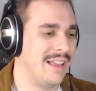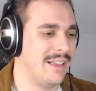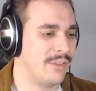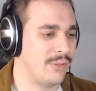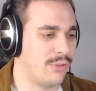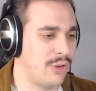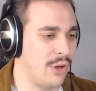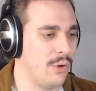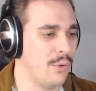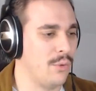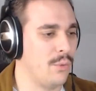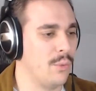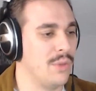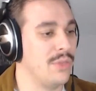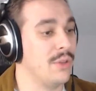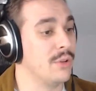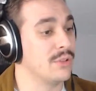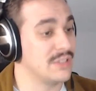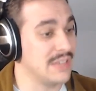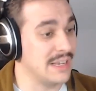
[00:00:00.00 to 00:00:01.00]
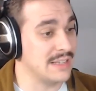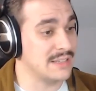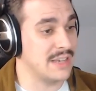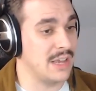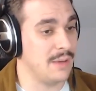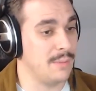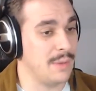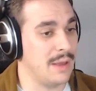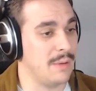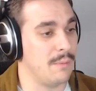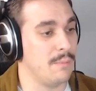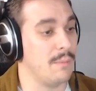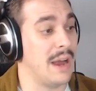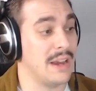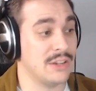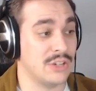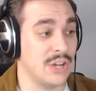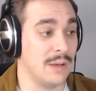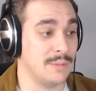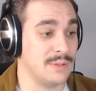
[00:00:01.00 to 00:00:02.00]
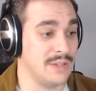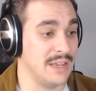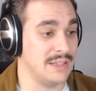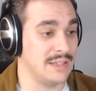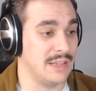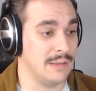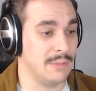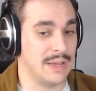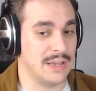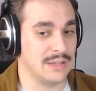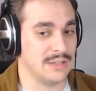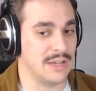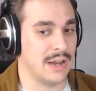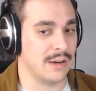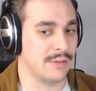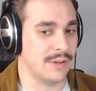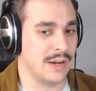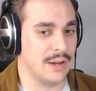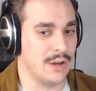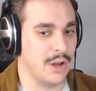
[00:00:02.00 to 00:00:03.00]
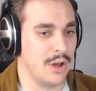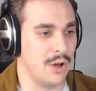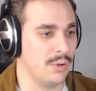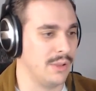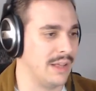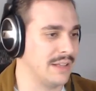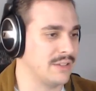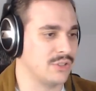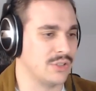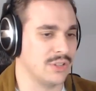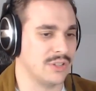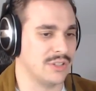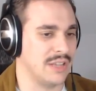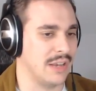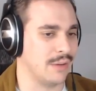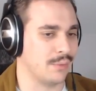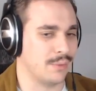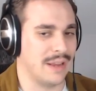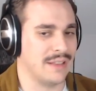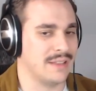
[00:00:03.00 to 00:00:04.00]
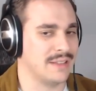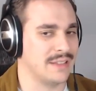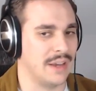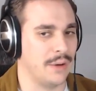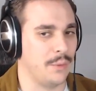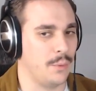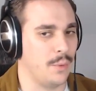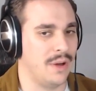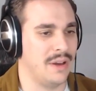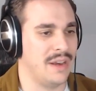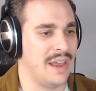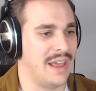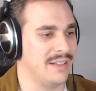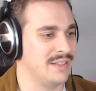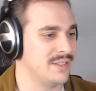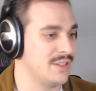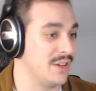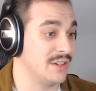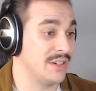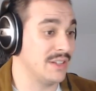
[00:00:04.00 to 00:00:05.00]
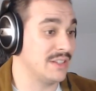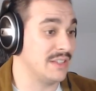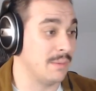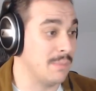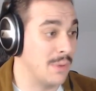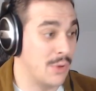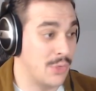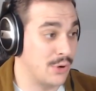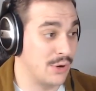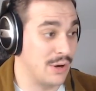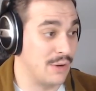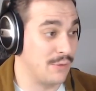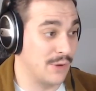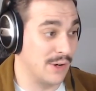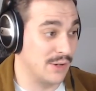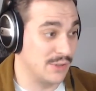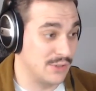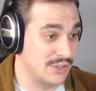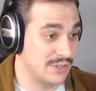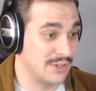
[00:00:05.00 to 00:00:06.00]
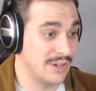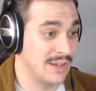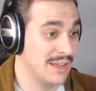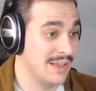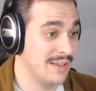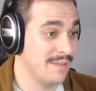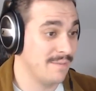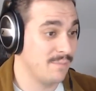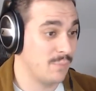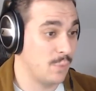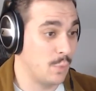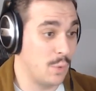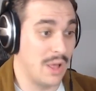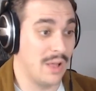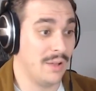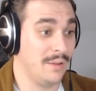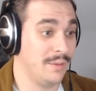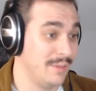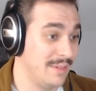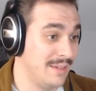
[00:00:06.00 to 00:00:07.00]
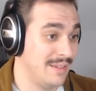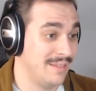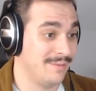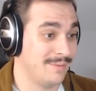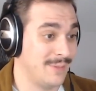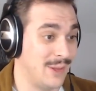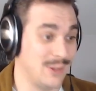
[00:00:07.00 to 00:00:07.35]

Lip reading: So when those sets come in, my job's easy because I already know, let's just say red set 1 ends on December 31st. Well, I'll